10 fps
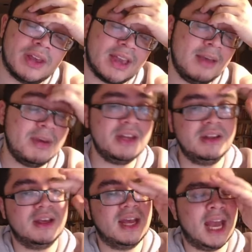came in
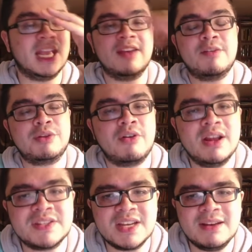and gave up the
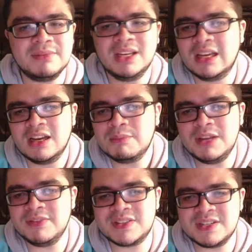grand slam, but
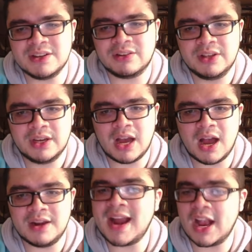even still,
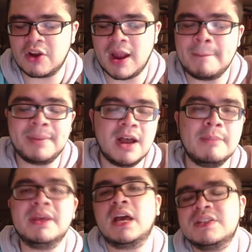uh, not great. But
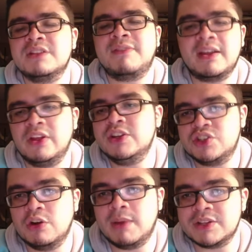because of the fact that he's
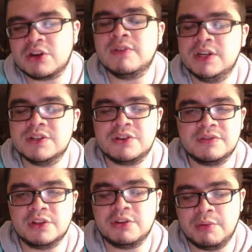Joe Musgrove, he
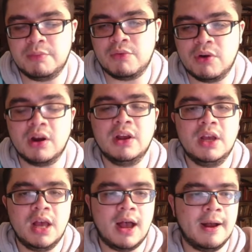deserves a little bit more
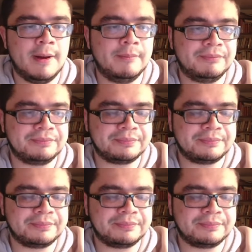um,